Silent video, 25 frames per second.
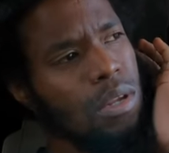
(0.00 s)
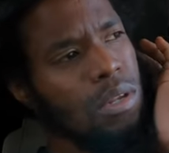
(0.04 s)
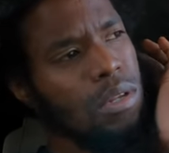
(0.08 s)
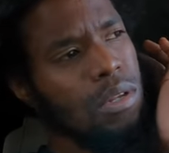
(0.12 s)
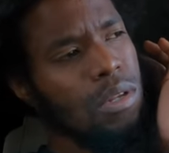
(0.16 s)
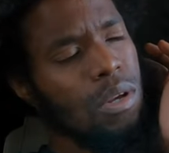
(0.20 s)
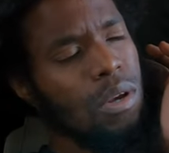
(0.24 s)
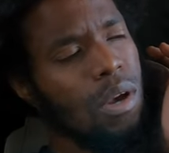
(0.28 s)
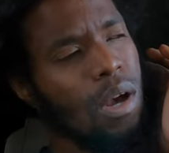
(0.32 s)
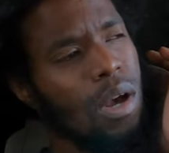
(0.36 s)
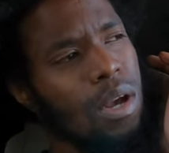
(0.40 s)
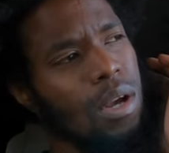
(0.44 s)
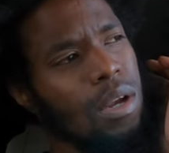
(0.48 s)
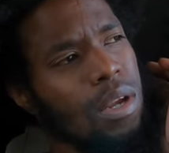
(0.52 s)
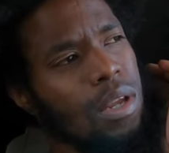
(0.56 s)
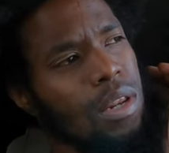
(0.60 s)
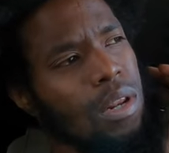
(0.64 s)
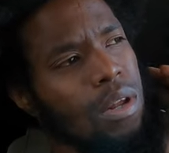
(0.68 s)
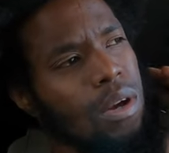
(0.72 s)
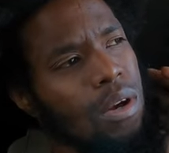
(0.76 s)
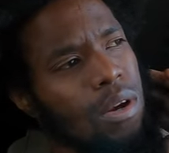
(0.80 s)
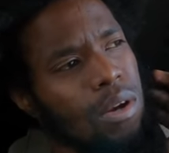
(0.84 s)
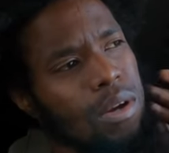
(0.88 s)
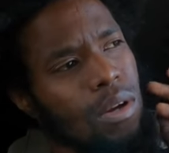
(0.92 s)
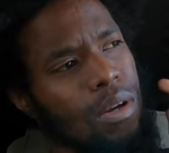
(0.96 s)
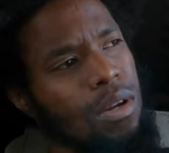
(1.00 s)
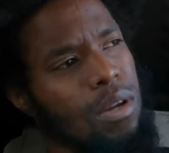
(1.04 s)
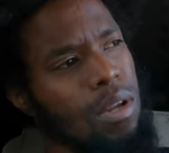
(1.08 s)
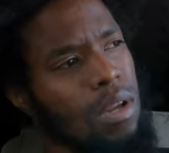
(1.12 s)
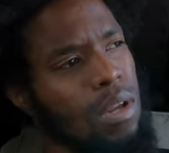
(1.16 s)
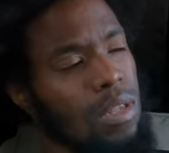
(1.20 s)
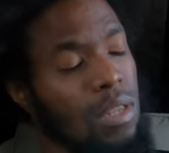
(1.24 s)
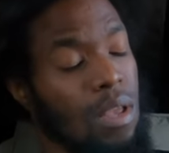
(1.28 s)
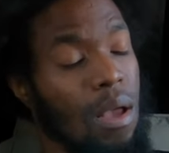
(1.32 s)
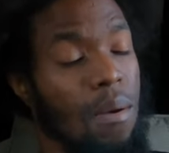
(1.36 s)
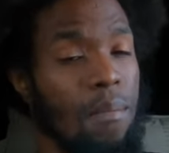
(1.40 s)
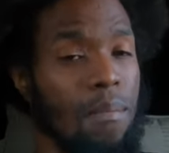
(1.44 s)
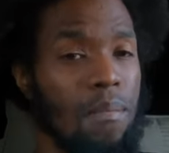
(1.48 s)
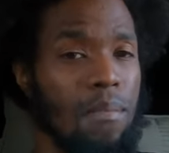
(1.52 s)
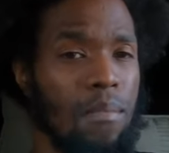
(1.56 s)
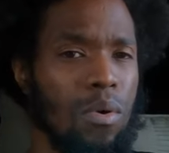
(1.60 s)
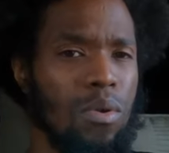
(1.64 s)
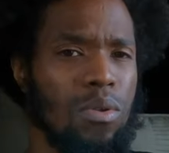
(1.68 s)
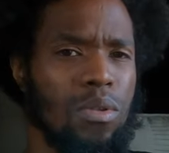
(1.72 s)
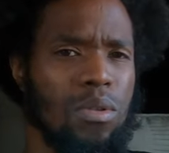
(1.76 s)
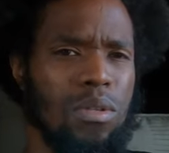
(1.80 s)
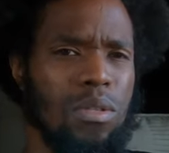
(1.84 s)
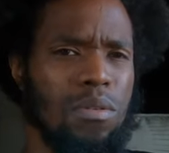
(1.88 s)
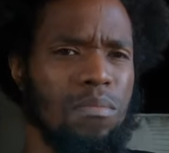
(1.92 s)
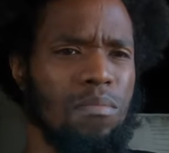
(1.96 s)
so you know because I'm
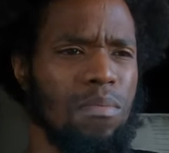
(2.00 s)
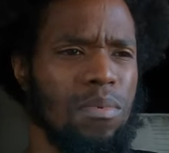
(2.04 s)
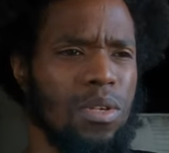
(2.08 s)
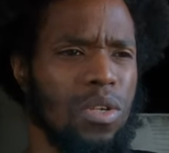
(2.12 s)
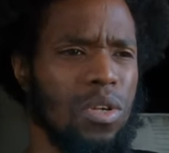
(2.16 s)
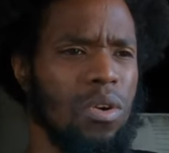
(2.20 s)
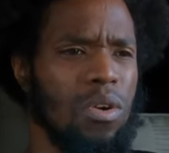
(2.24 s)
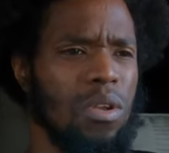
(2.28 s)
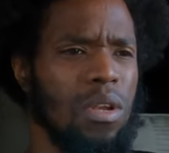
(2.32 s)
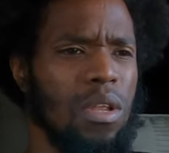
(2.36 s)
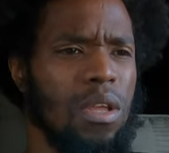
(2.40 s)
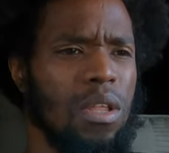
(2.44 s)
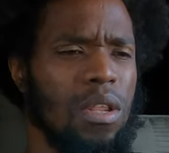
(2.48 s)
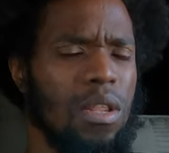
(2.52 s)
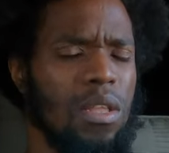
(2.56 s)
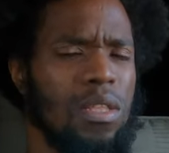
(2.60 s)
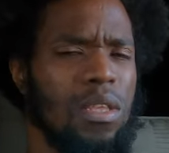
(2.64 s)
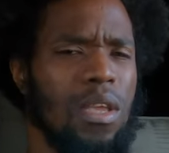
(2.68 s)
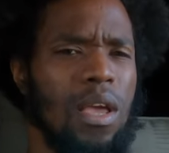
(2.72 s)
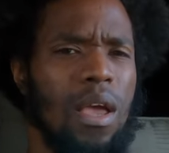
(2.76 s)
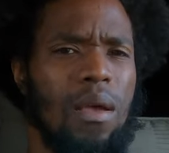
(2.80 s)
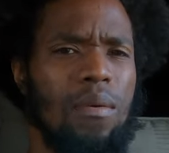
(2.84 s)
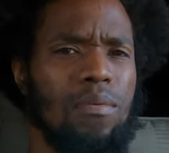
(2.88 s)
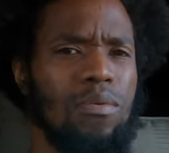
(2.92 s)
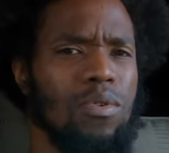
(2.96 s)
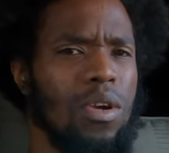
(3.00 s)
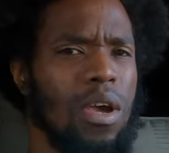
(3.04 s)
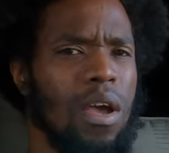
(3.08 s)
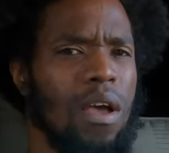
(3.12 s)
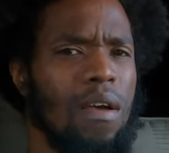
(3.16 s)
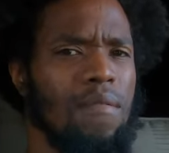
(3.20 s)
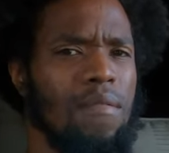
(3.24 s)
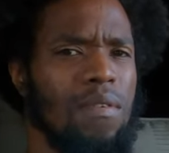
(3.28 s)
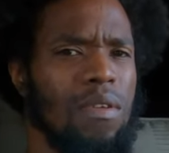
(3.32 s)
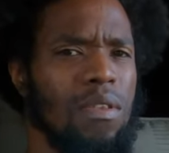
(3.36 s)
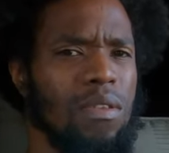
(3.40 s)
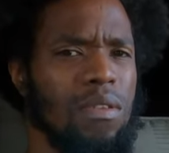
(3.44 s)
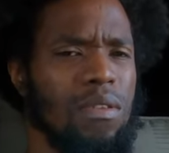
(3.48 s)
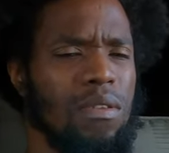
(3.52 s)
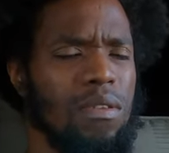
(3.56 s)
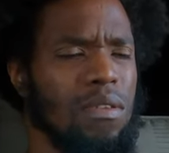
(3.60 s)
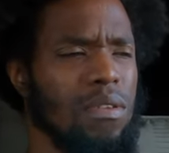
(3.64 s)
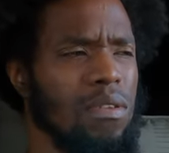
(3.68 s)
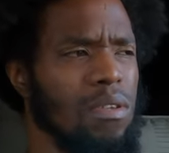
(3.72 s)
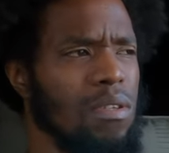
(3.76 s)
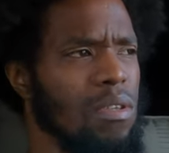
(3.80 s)
most majority of the time driving.